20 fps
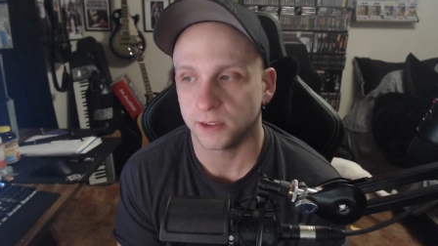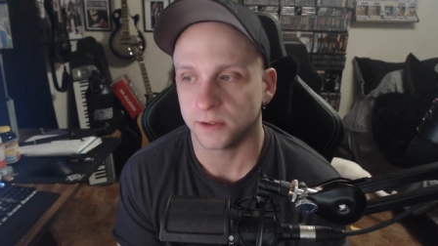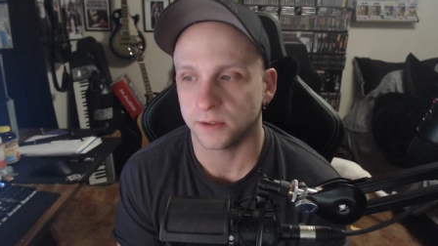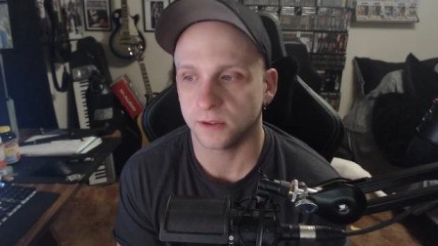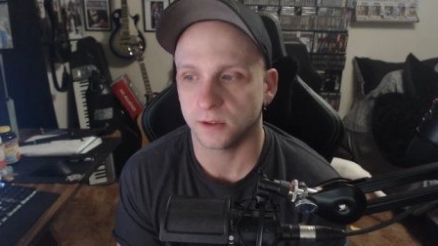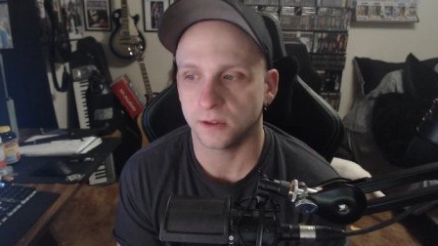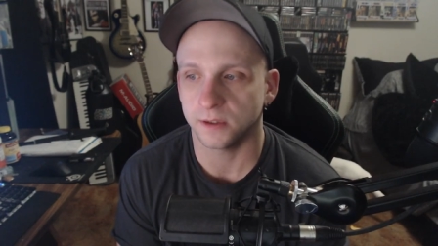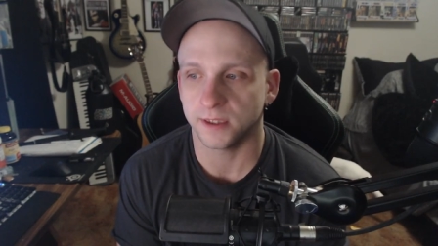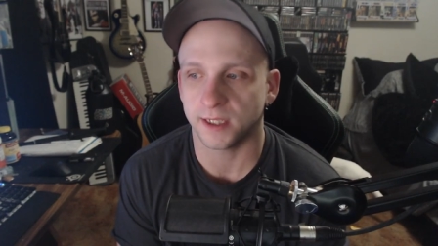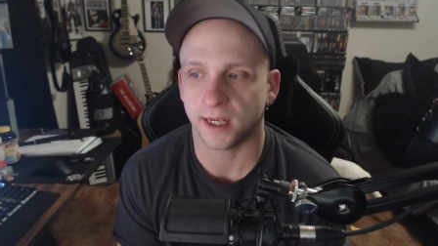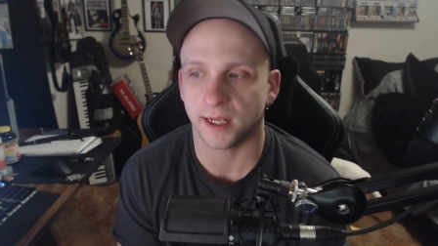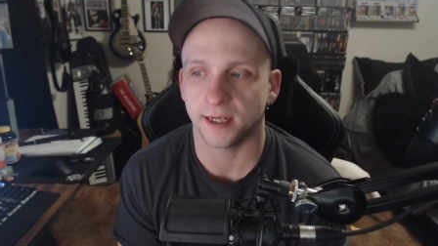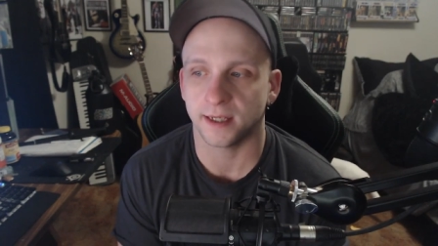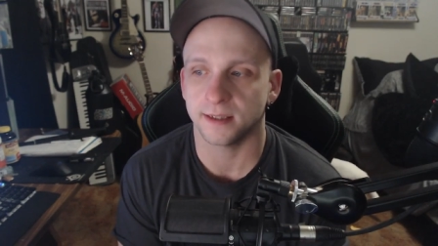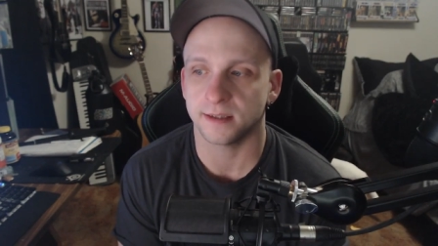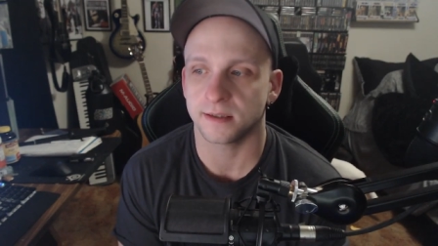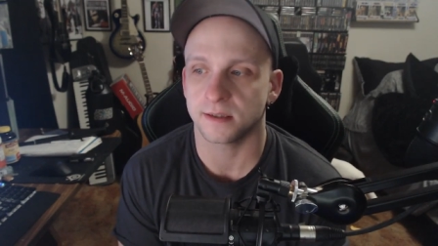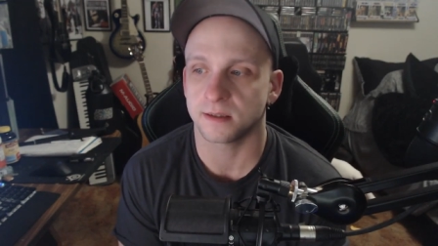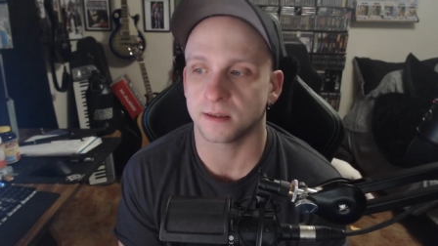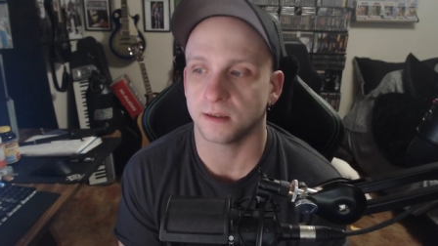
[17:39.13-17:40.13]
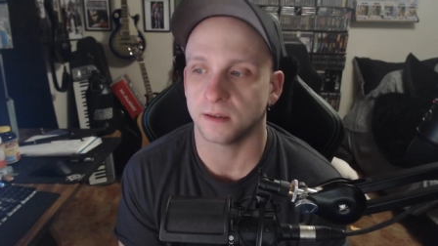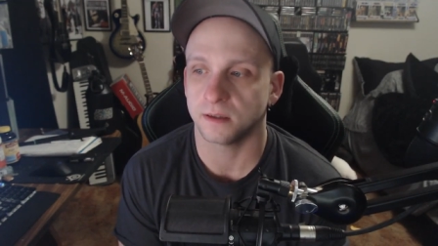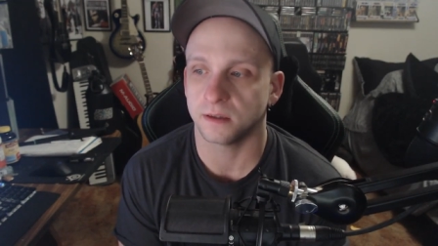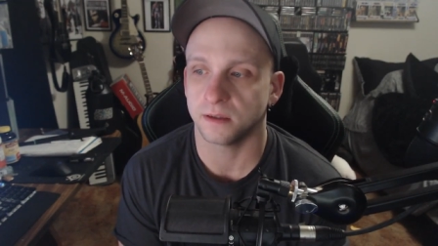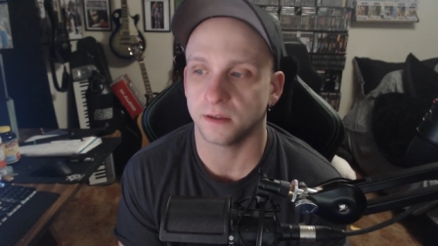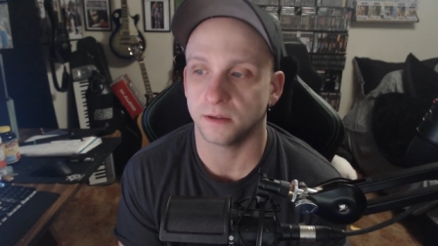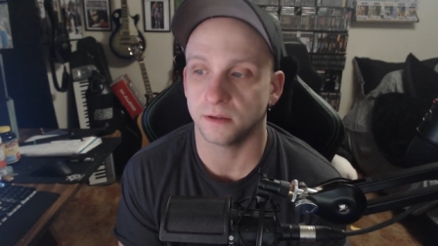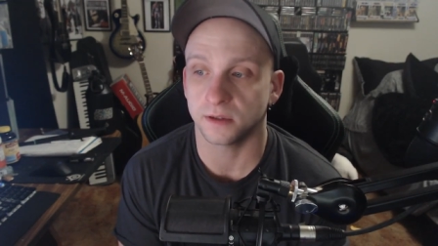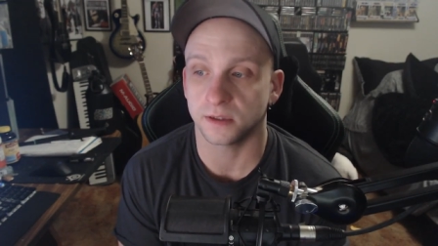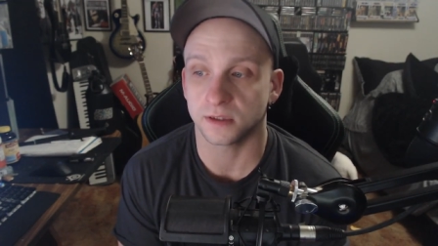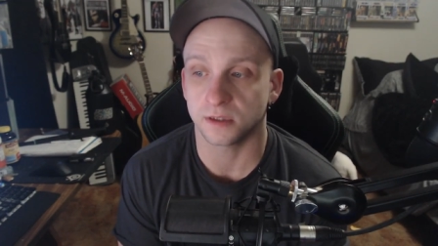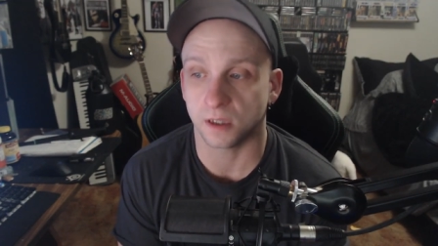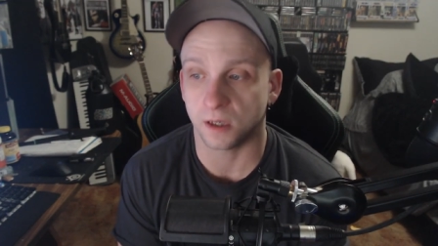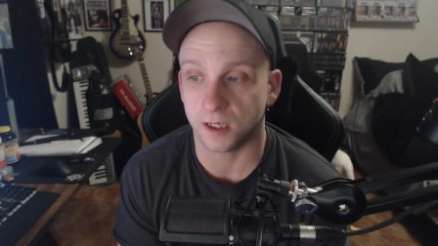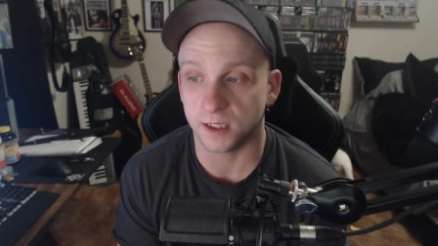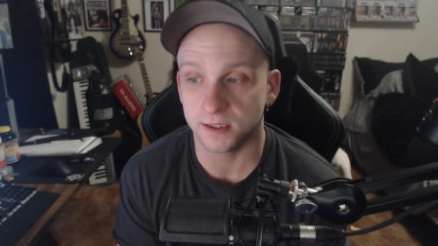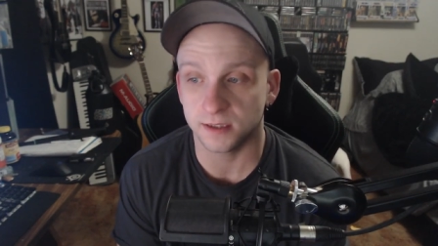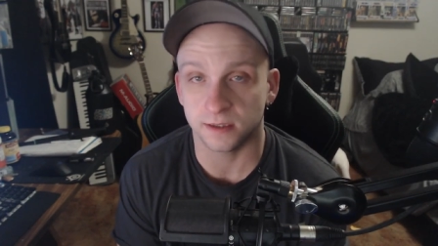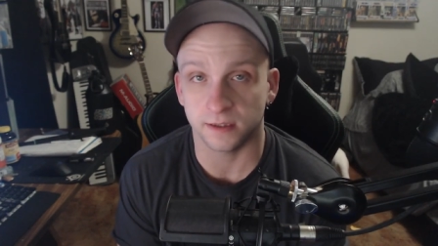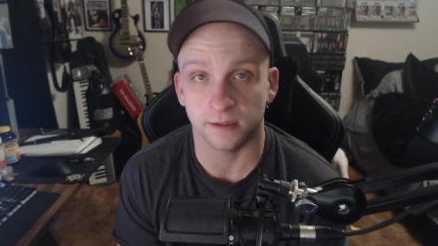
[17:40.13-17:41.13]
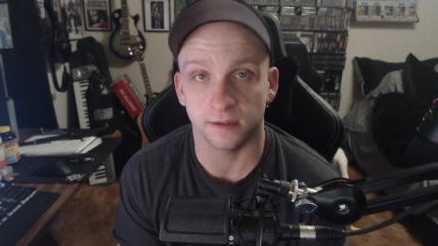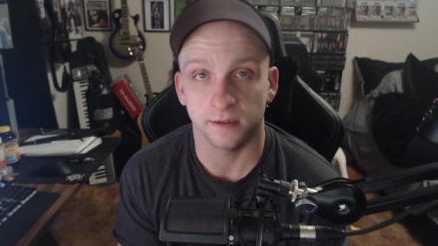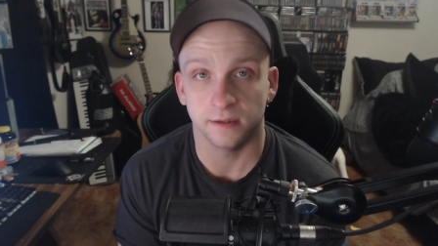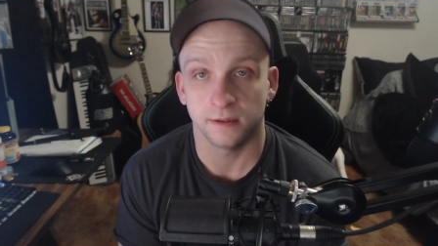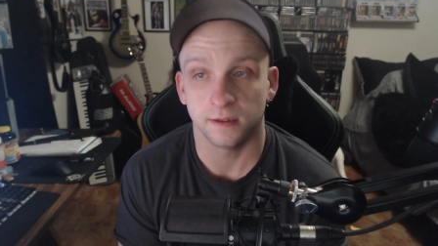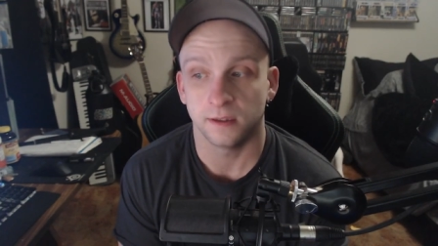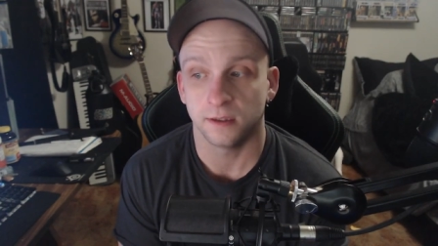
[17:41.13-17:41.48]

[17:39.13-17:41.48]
There are days you're exhausted.